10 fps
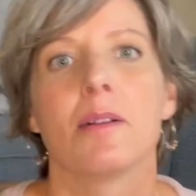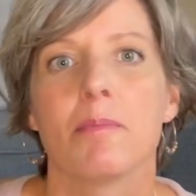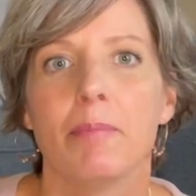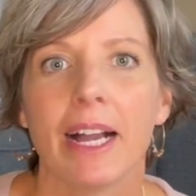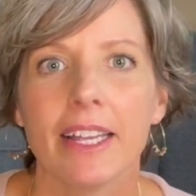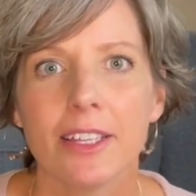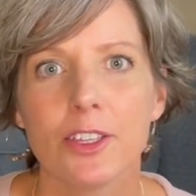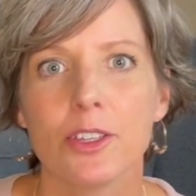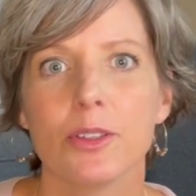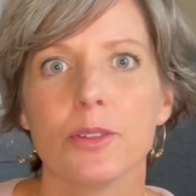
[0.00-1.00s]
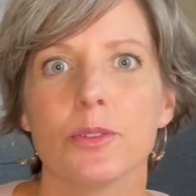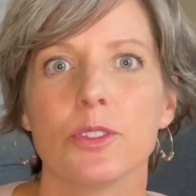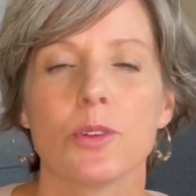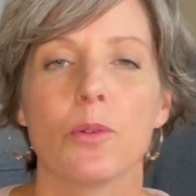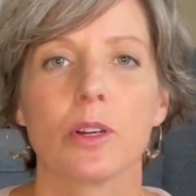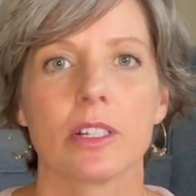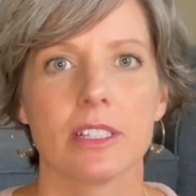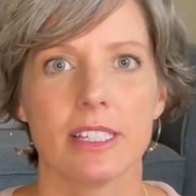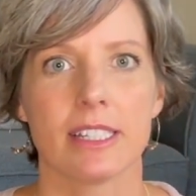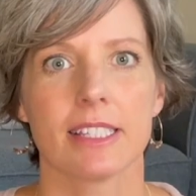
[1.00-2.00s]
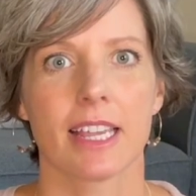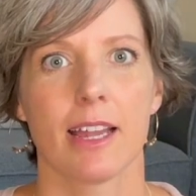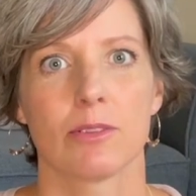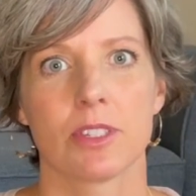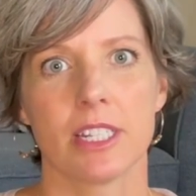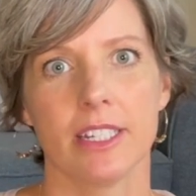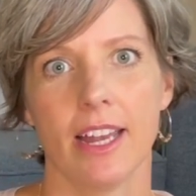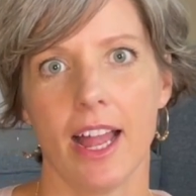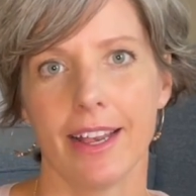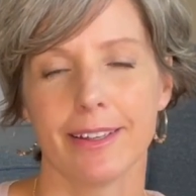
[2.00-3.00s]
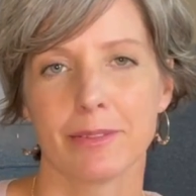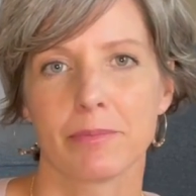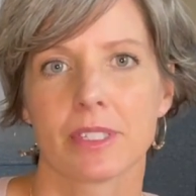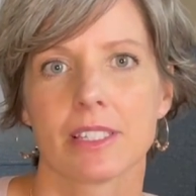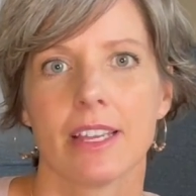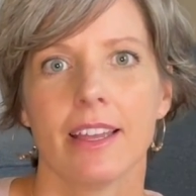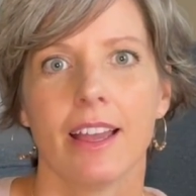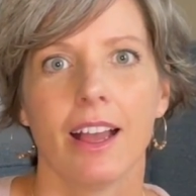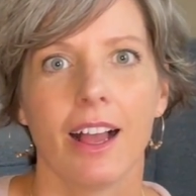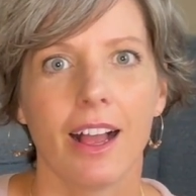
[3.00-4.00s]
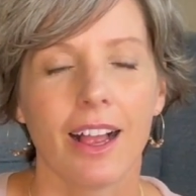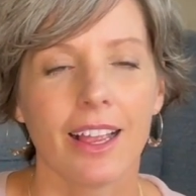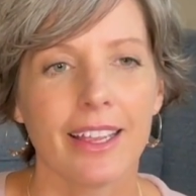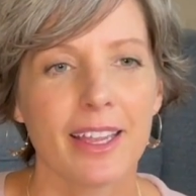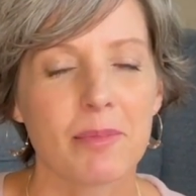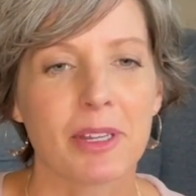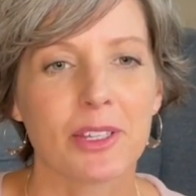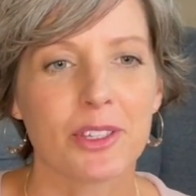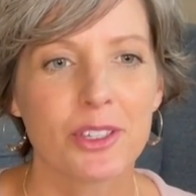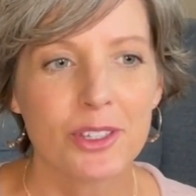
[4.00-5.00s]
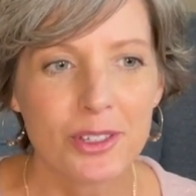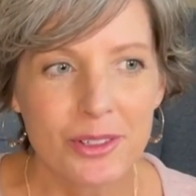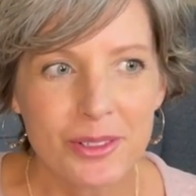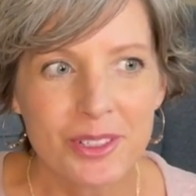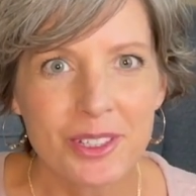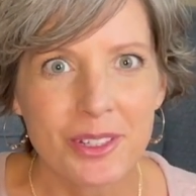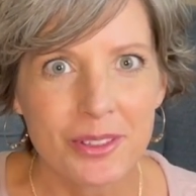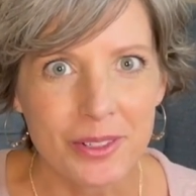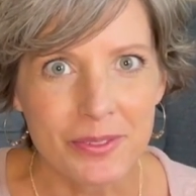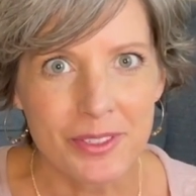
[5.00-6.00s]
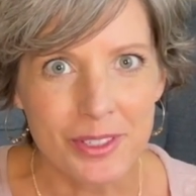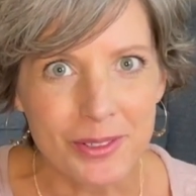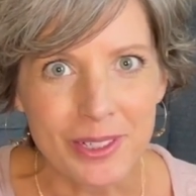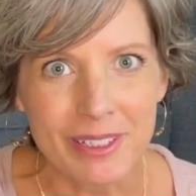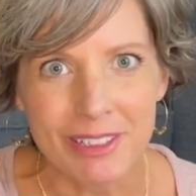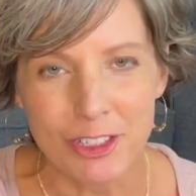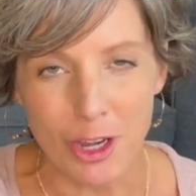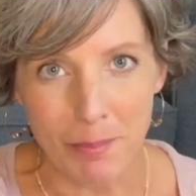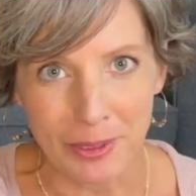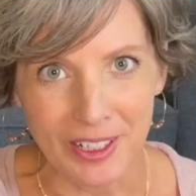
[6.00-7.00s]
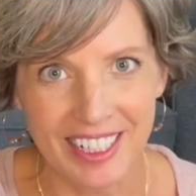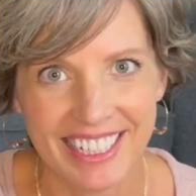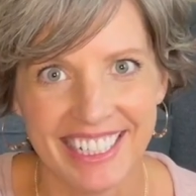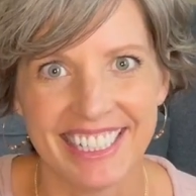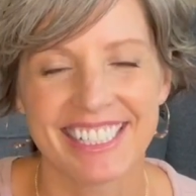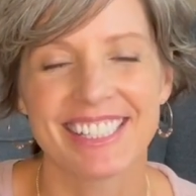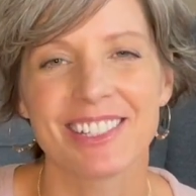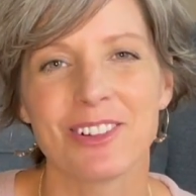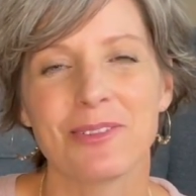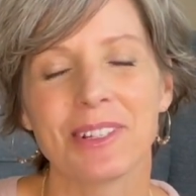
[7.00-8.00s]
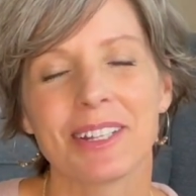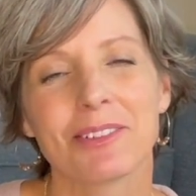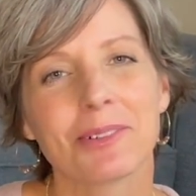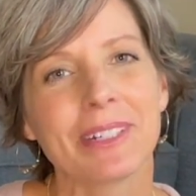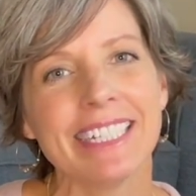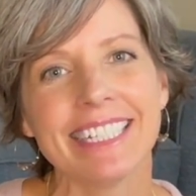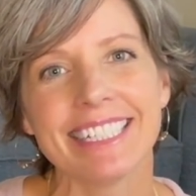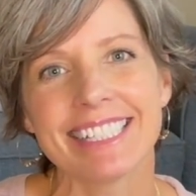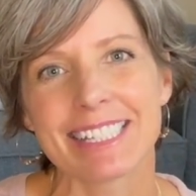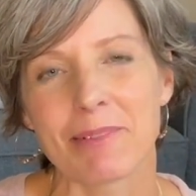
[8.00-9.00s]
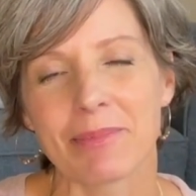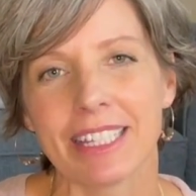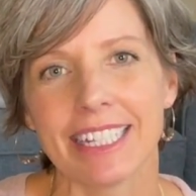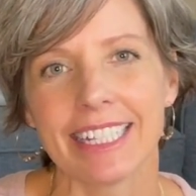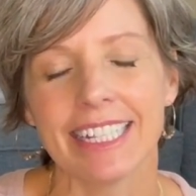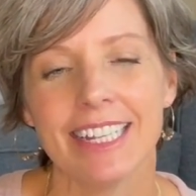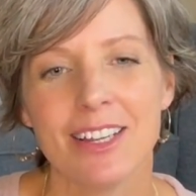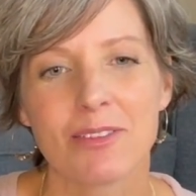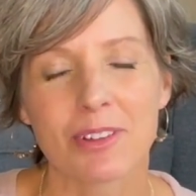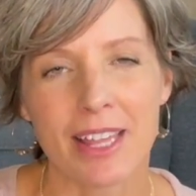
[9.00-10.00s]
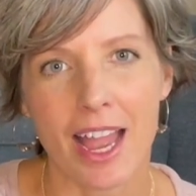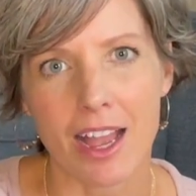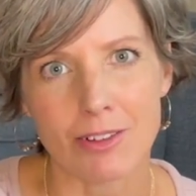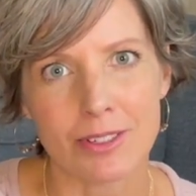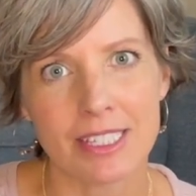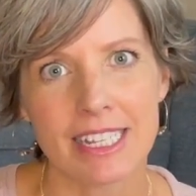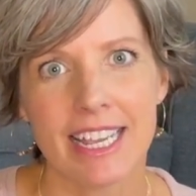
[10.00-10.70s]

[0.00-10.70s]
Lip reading: Buying used or discounted items. I am a huge thrift store shopper, so whenever we need something for the house,